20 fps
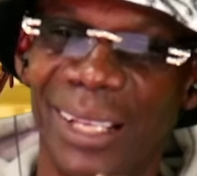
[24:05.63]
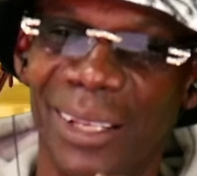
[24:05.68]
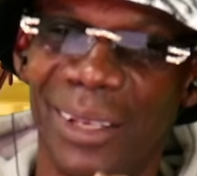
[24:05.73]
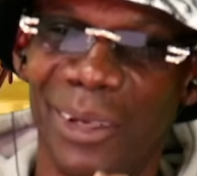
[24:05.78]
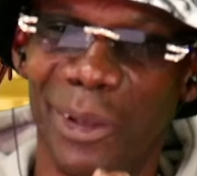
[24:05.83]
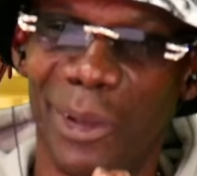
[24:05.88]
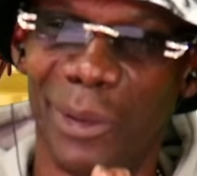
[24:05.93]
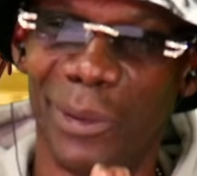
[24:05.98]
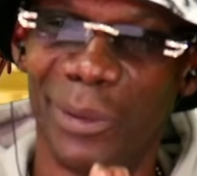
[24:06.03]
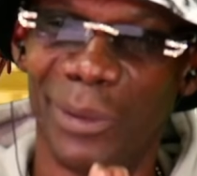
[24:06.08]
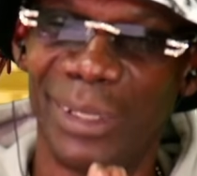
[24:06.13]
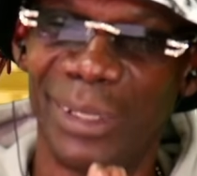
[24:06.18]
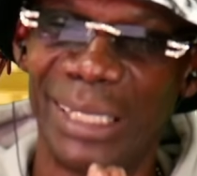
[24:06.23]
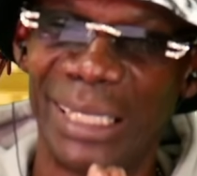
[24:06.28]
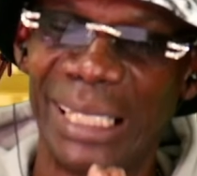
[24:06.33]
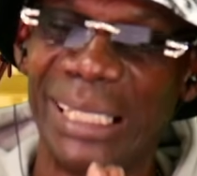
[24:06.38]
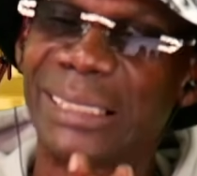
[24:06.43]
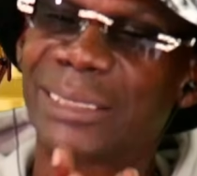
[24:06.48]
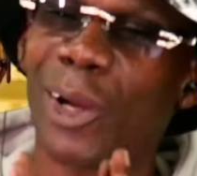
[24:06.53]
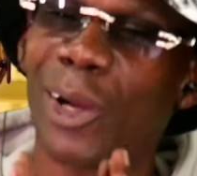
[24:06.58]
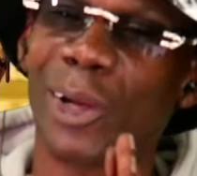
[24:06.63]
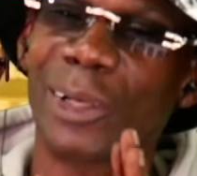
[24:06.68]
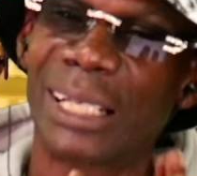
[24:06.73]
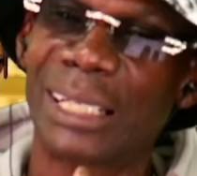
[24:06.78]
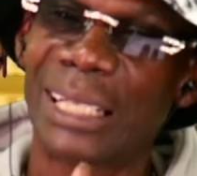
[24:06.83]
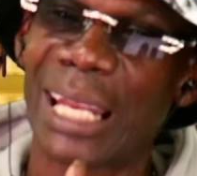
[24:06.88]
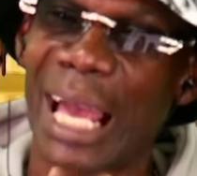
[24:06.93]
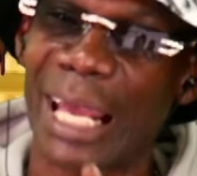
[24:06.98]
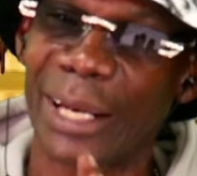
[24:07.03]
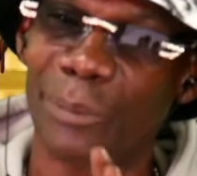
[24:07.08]
know, he started a
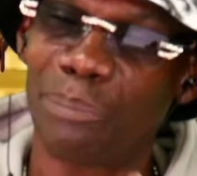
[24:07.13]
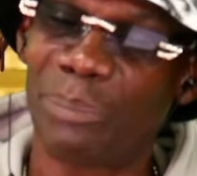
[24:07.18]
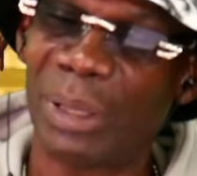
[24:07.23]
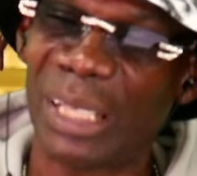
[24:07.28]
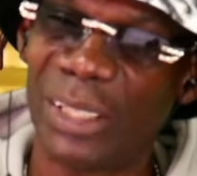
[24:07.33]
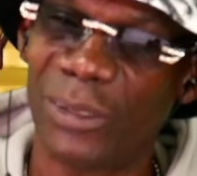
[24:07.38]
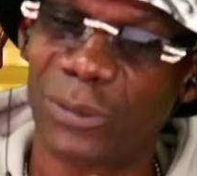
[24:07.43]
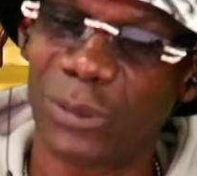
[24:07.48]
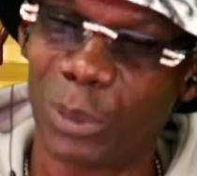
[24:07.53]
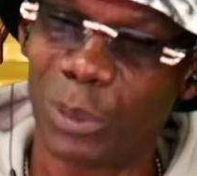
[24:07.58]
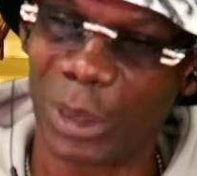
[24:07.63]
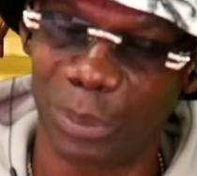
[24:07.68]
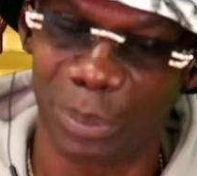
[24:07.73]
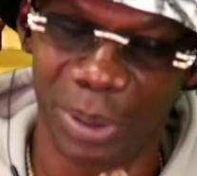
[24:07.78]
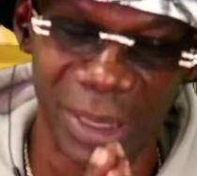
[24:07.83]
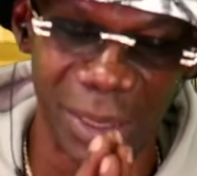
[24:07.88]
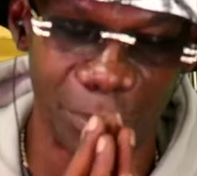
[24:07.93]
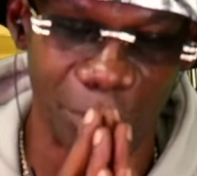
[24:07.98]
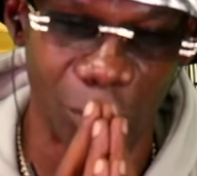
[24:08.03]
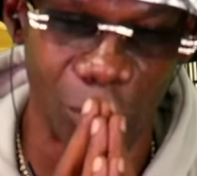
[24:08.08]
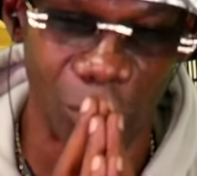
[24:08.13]
lot of beefs with people.